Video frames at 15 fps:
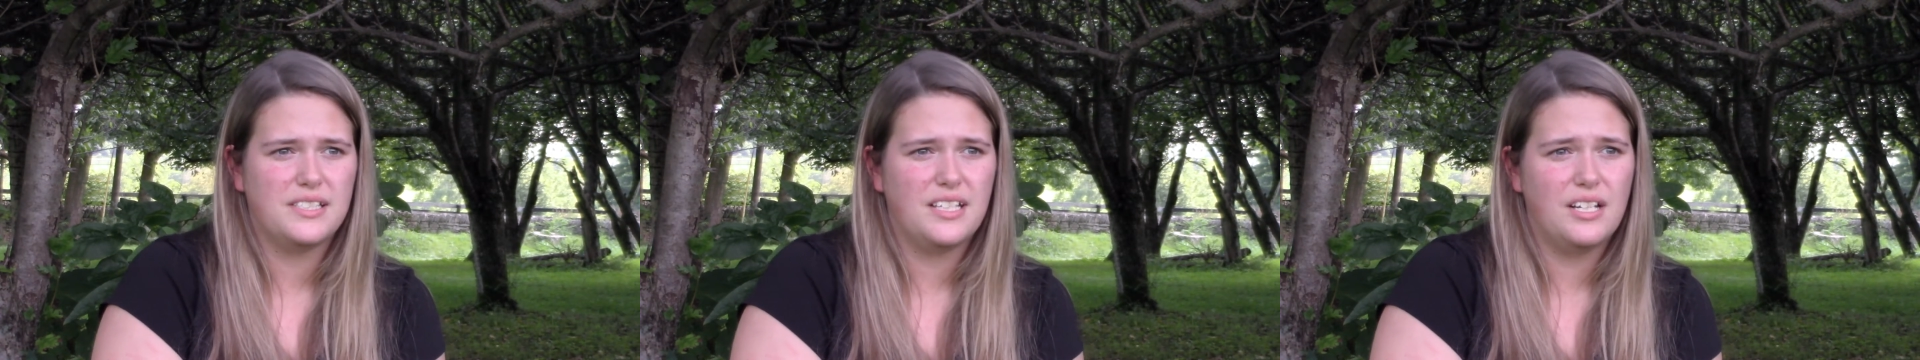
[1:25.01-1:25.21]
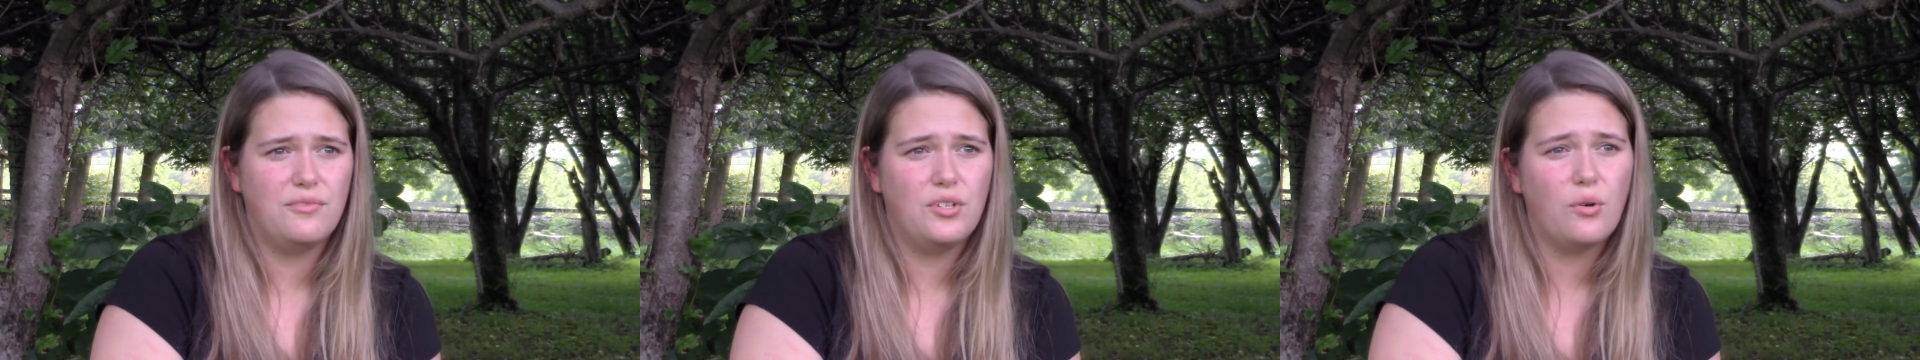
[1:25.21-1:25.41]

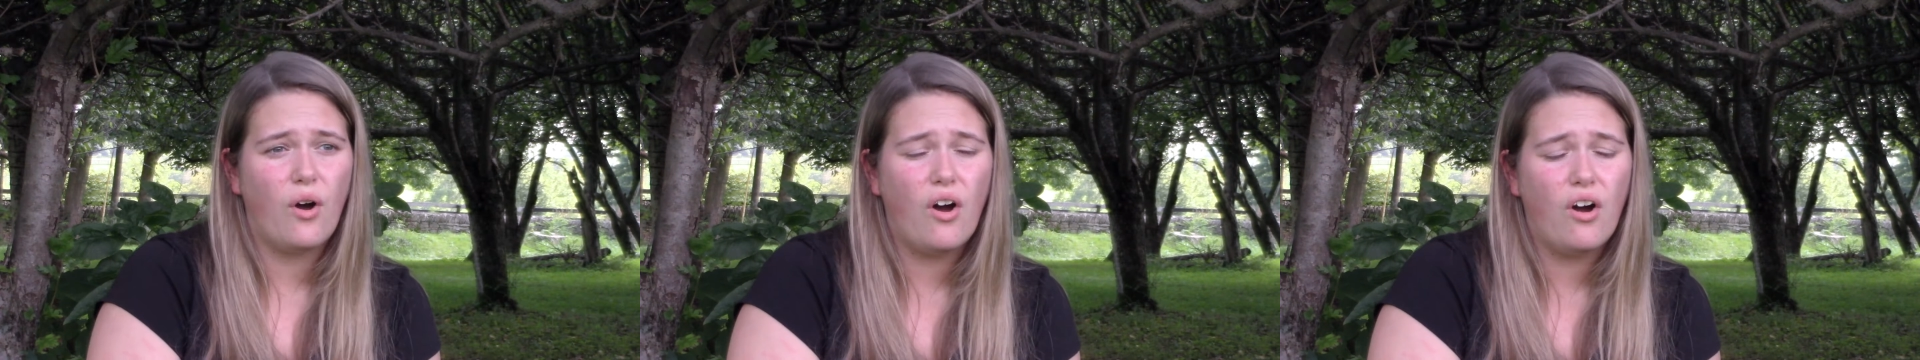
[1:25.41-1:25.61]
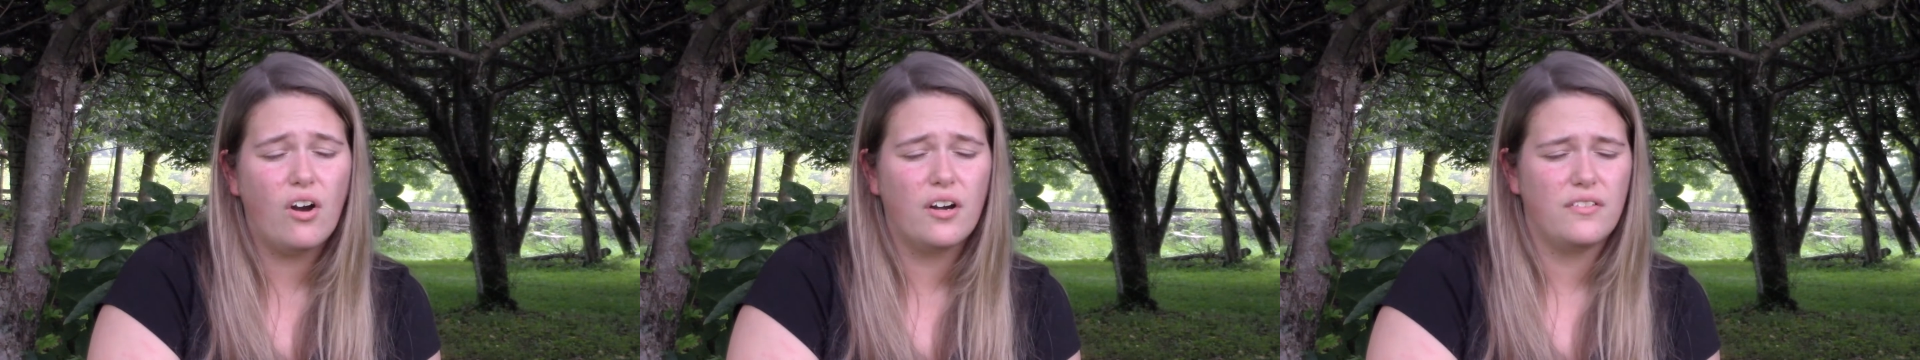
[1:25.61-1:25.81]
And if you
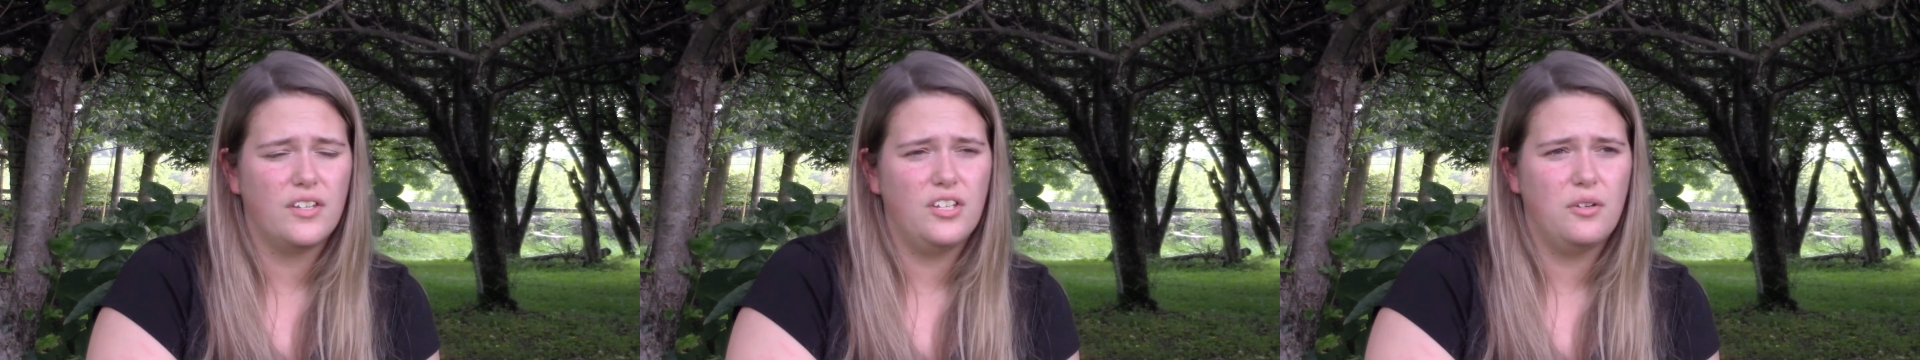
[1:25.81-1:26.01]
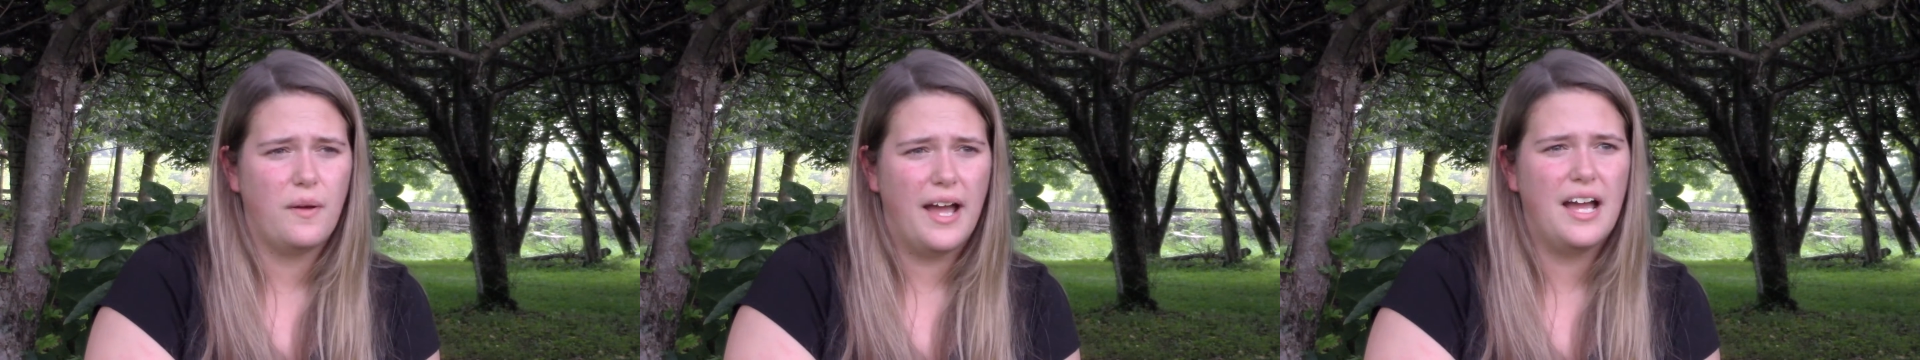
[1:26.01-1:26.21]
are, then
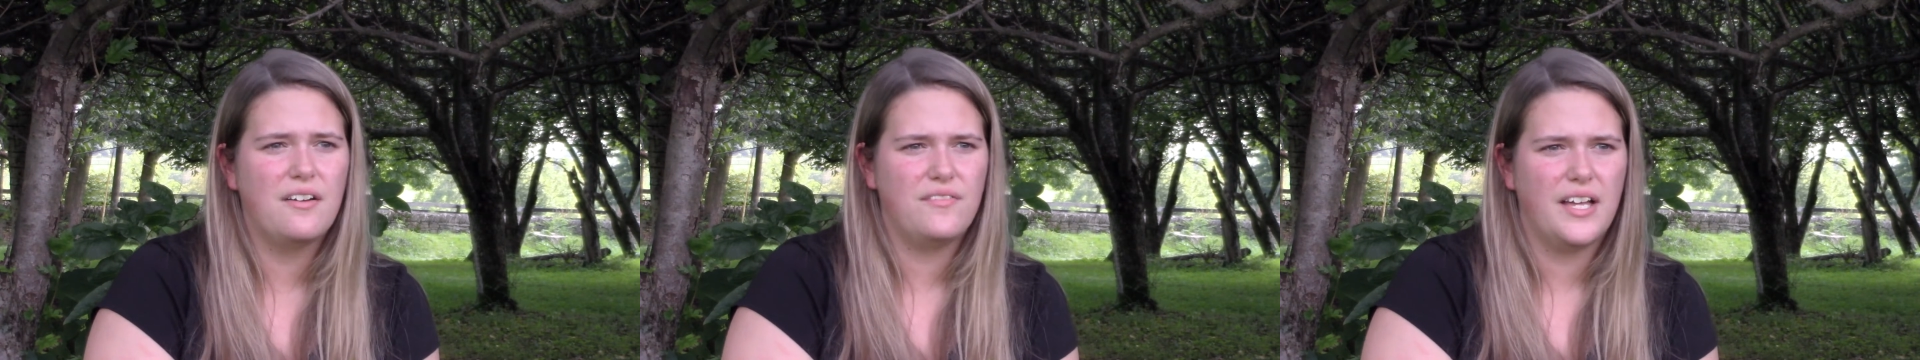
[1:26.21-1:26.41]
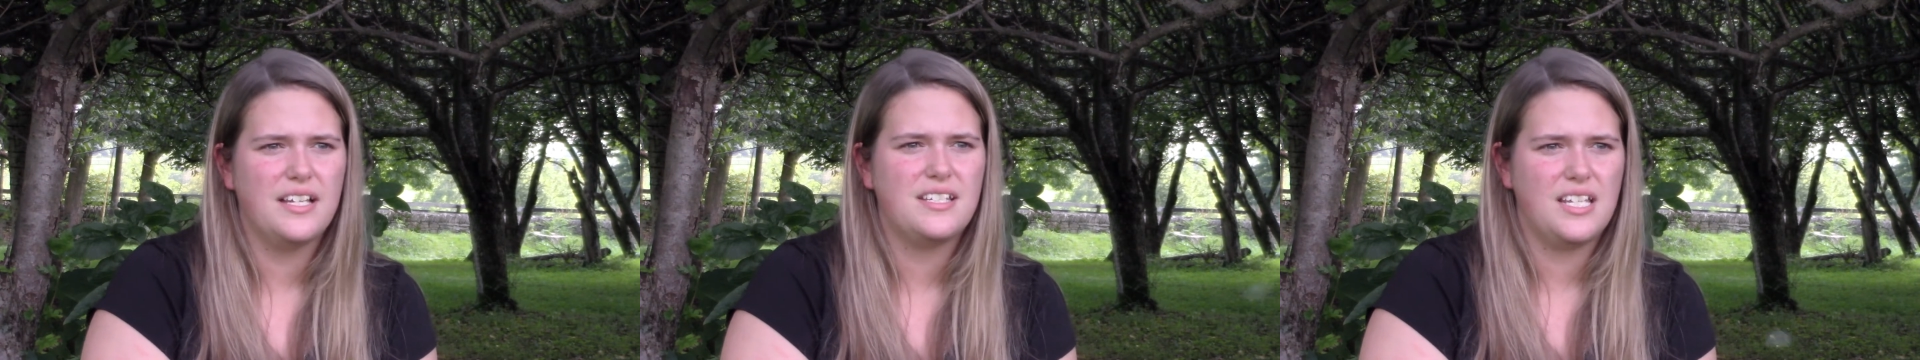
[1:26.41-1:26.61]
you have
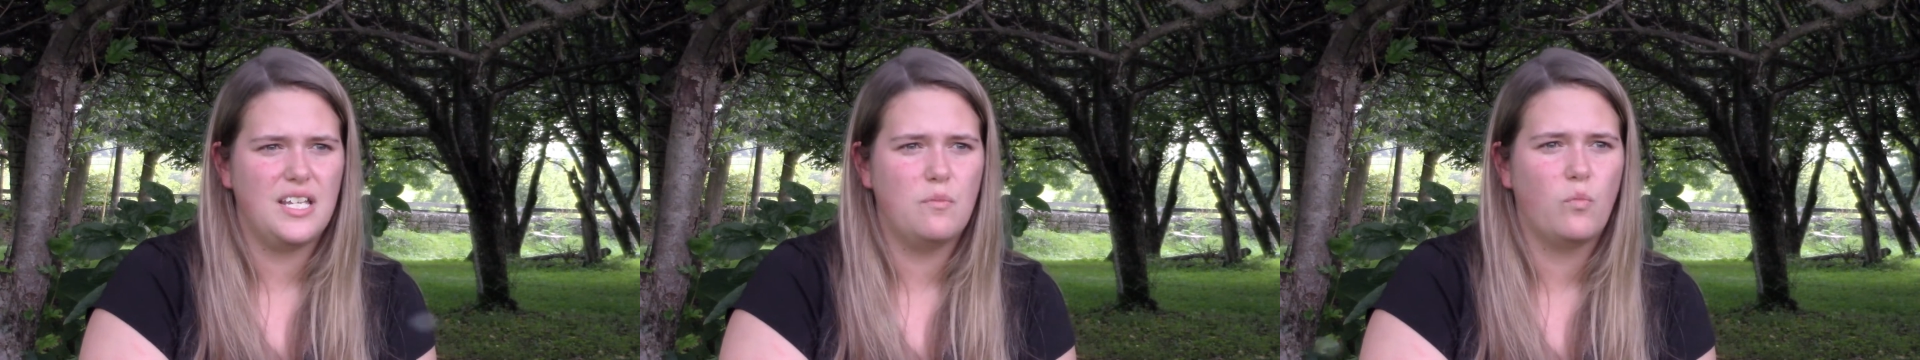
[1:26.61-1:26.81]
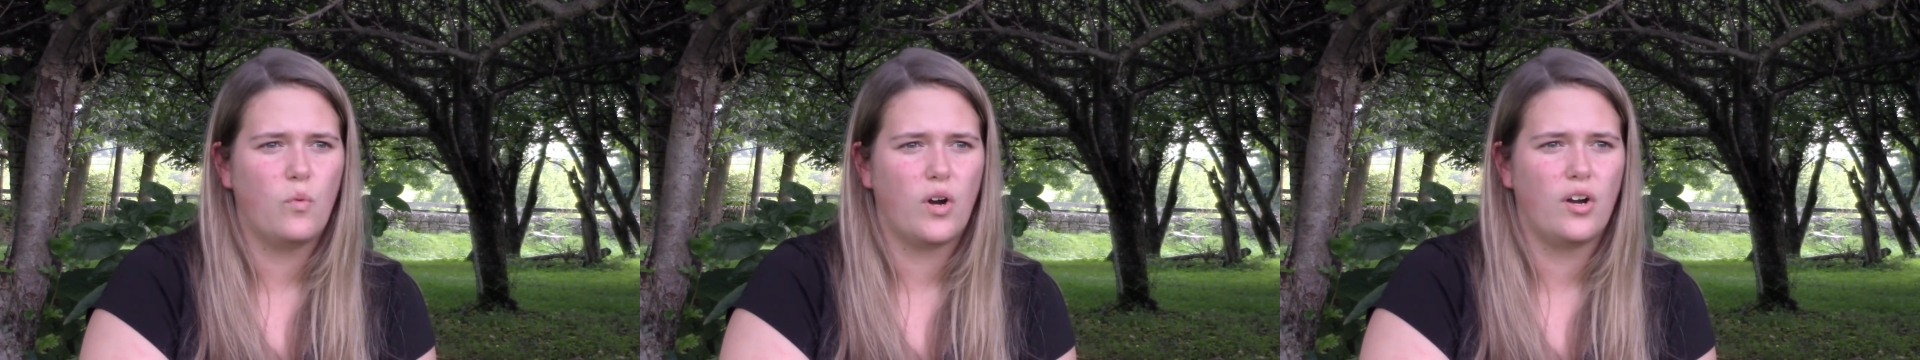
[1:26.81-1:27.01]
that
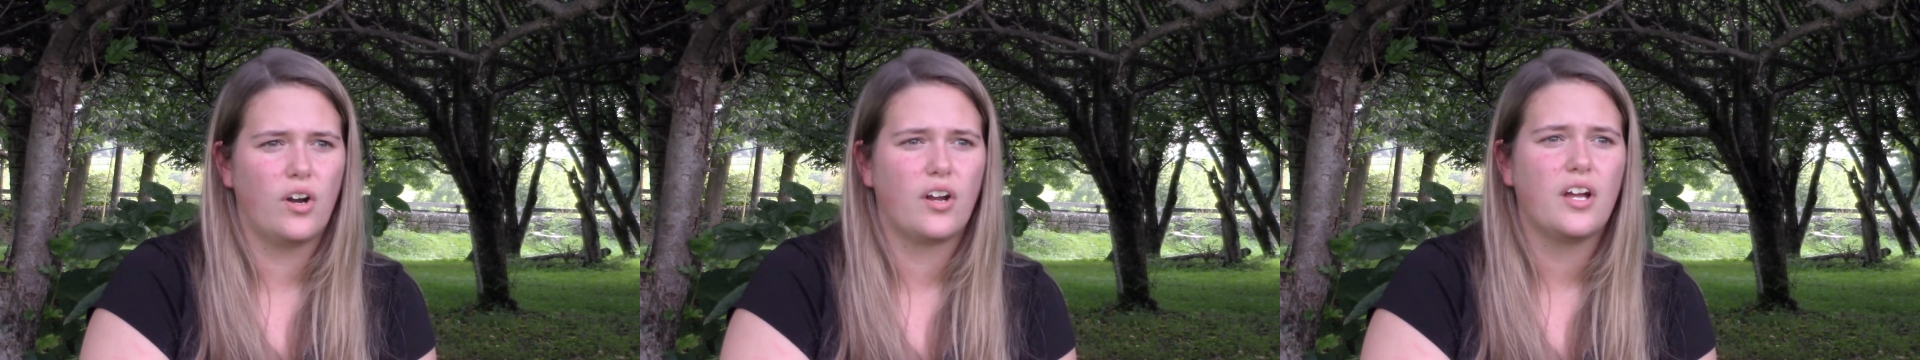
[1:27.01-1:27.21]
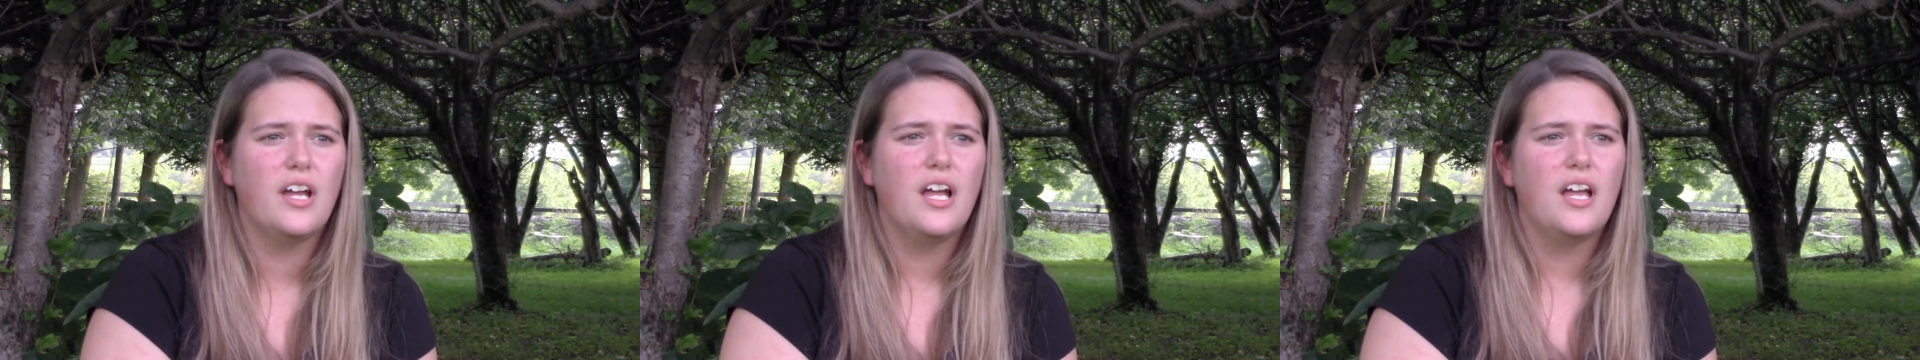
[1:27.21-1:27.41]
teamwork,